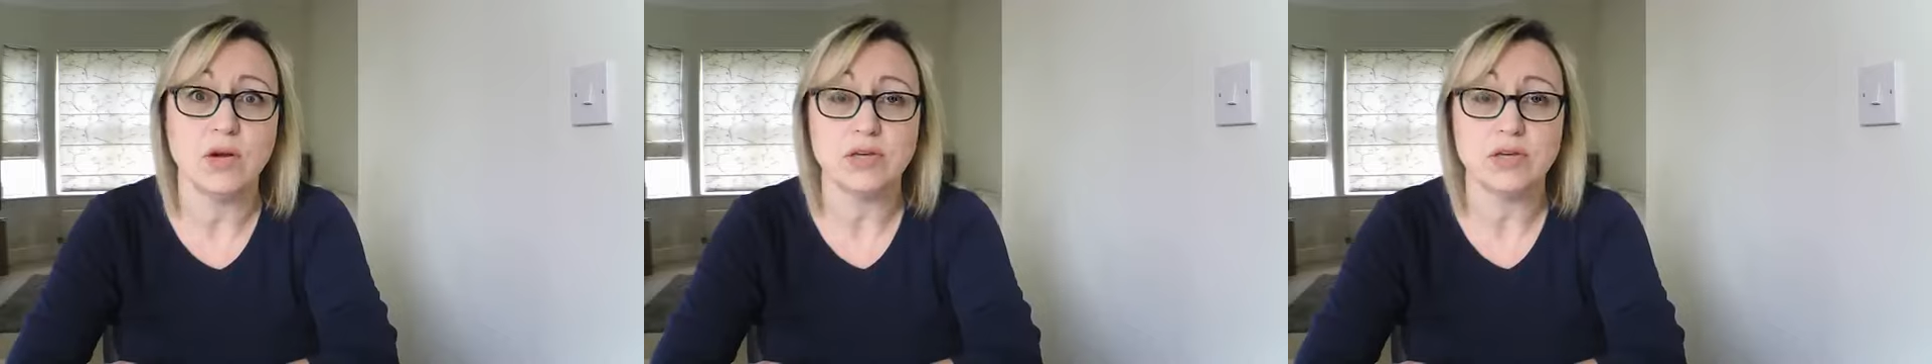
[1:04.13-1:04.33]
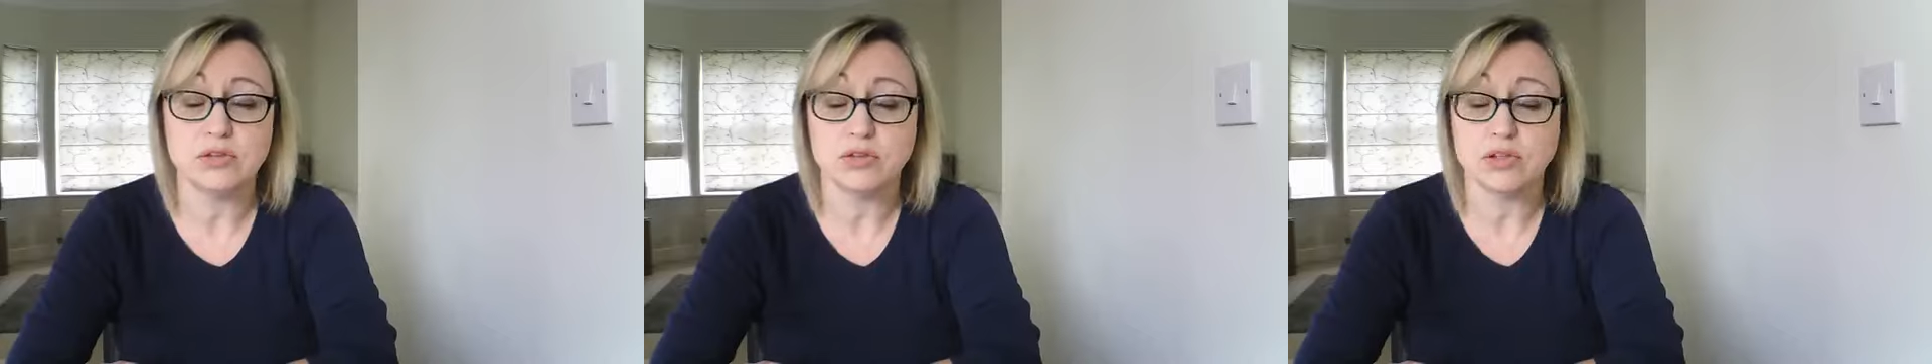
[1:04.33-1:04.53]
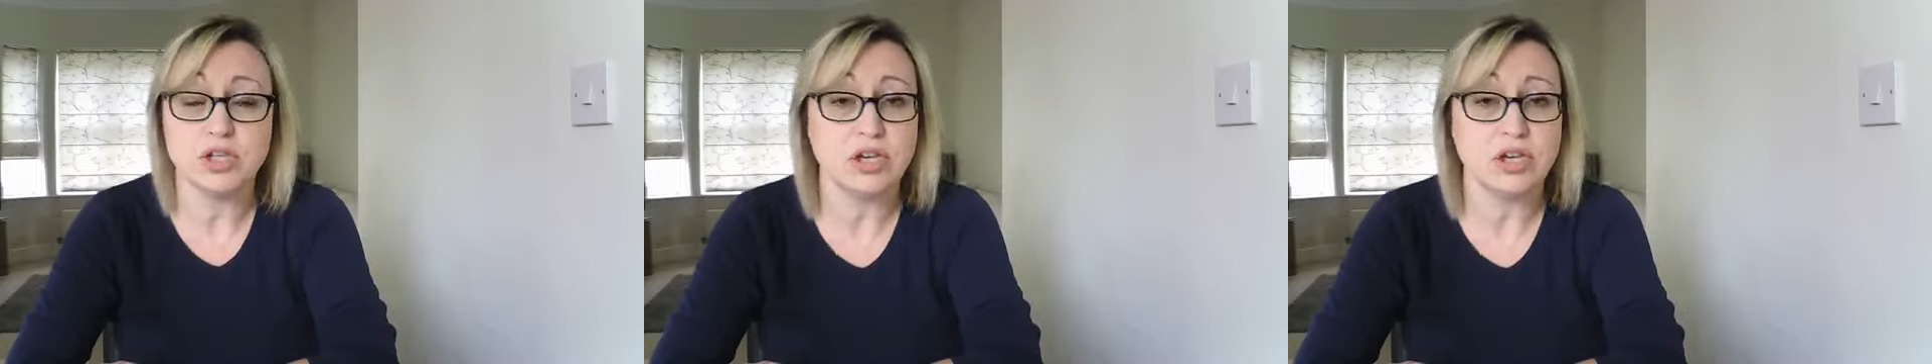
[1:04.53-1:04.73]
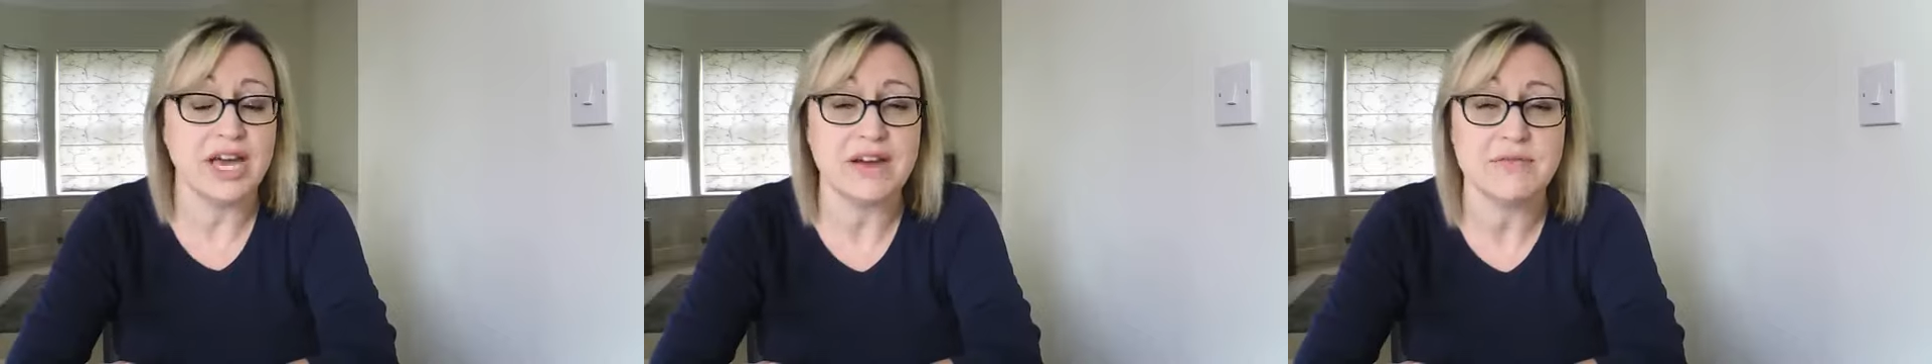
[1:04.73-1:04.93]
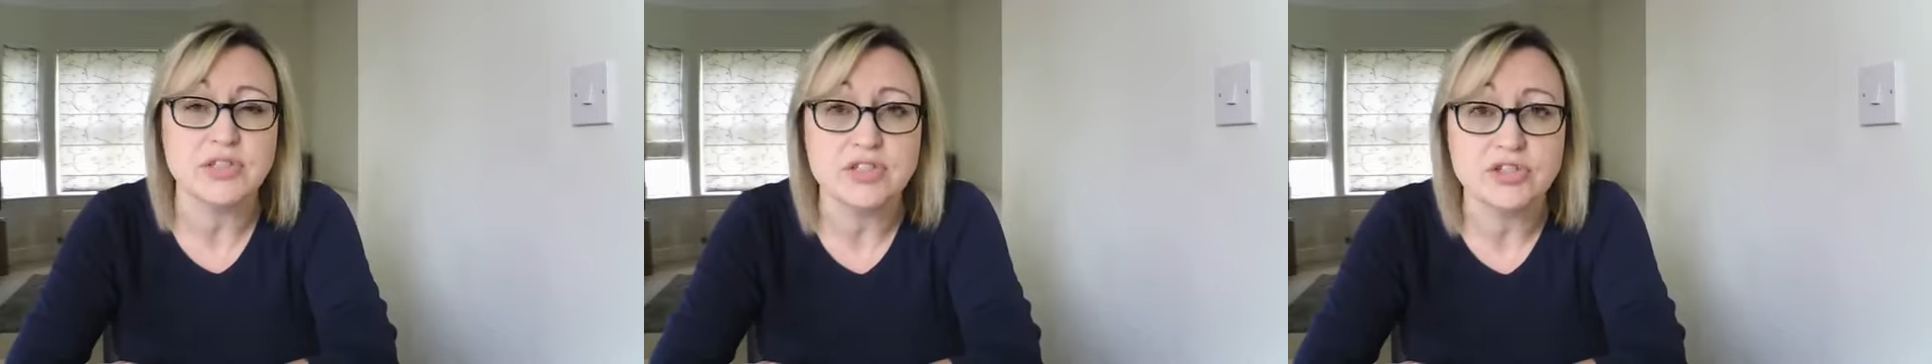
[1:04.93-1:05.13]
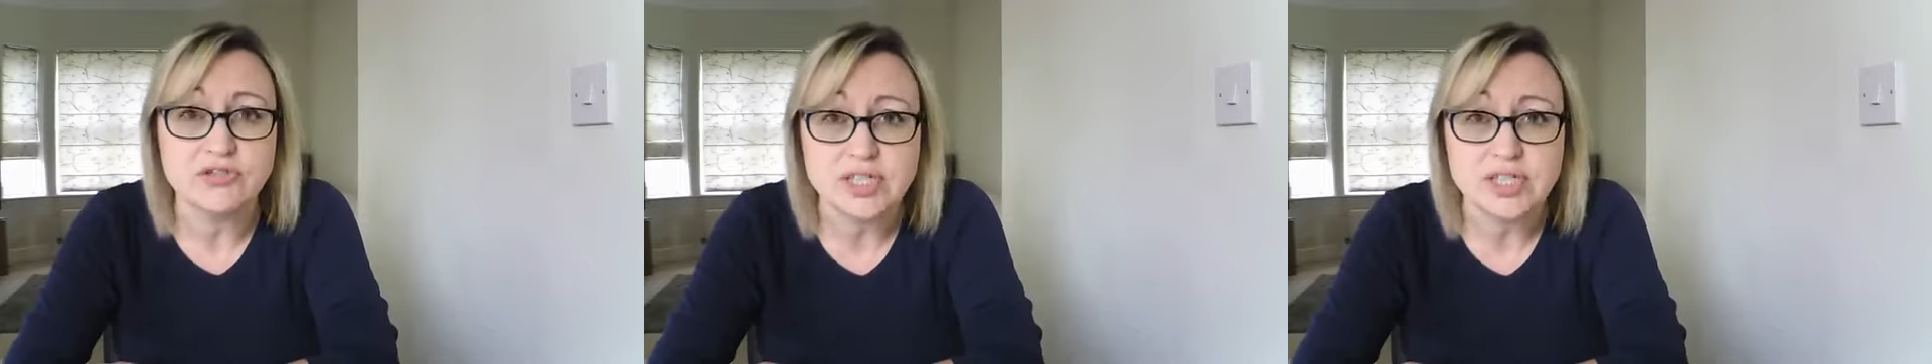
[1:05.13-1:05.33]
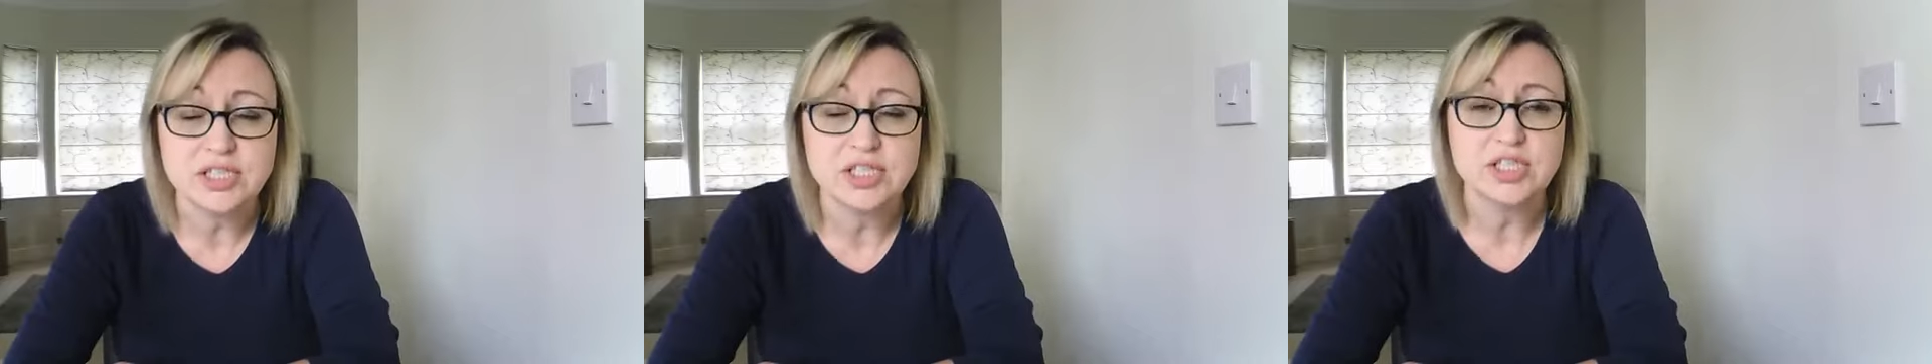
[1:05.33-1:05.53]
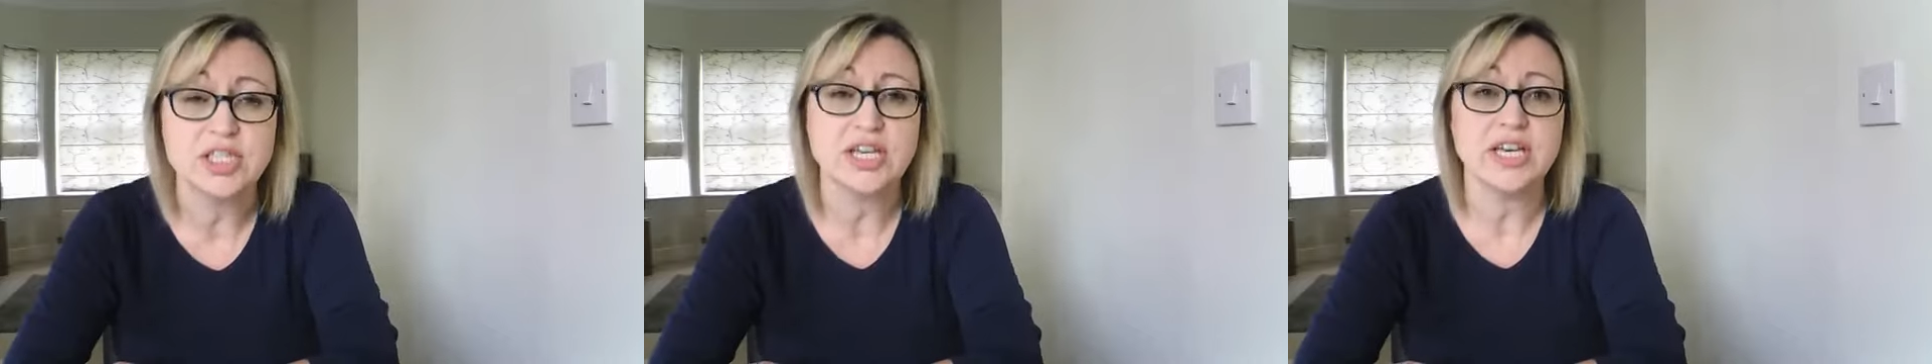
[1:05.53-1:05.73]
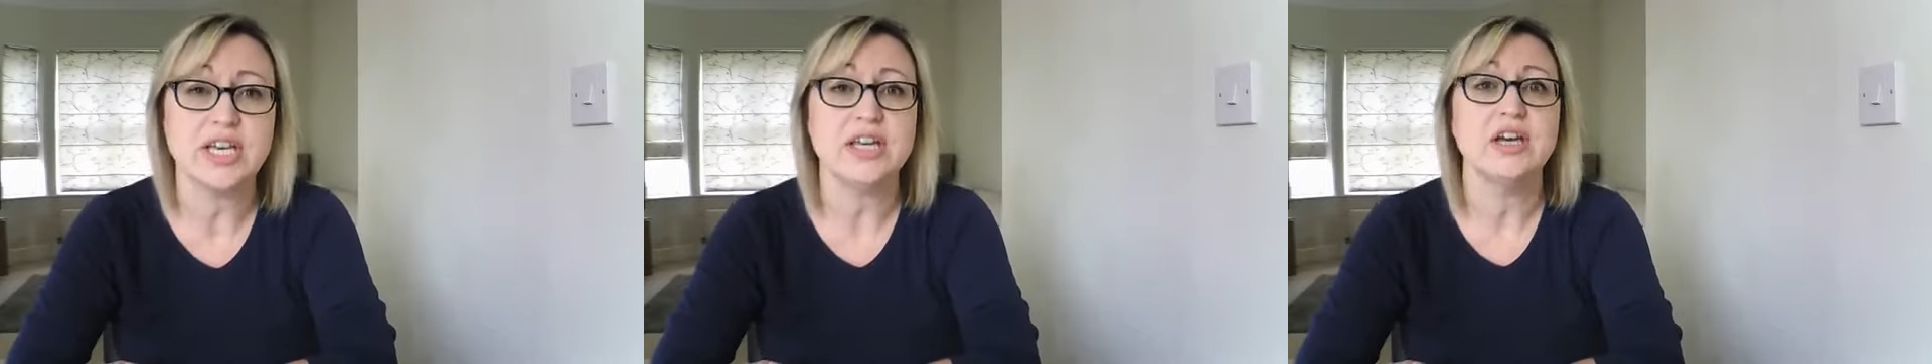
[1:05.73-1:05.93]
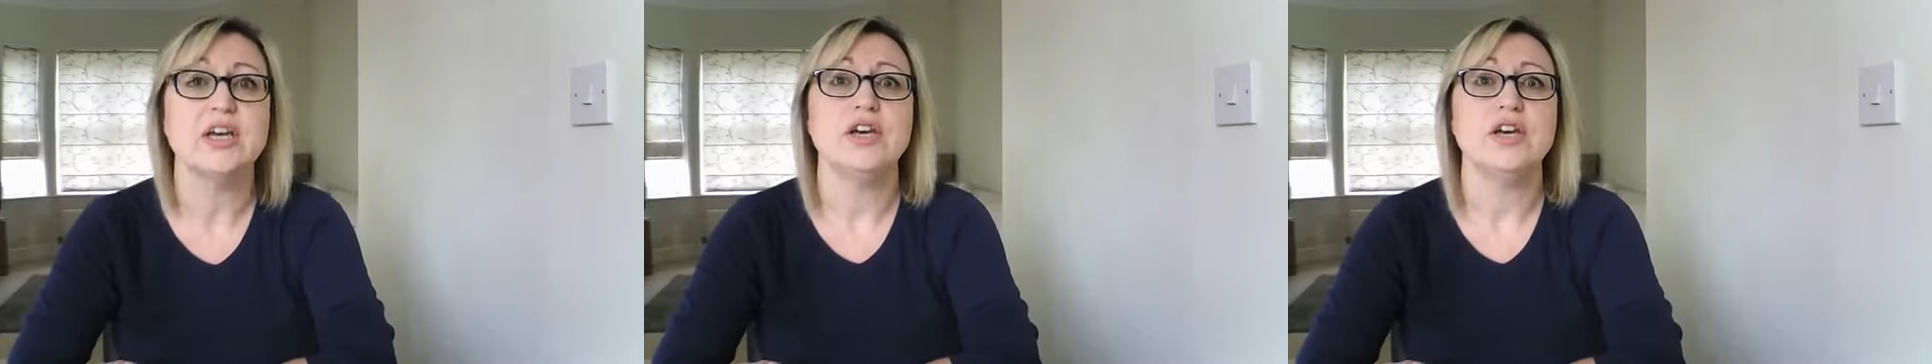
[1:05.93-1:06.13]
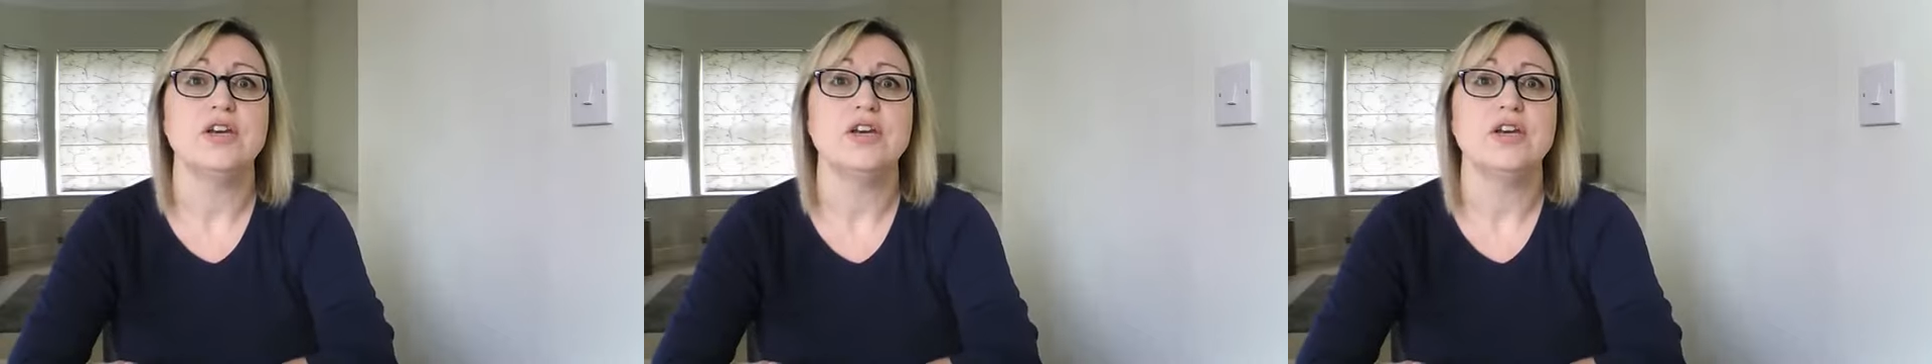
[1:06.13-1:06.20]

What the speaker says: What do you have a strategy?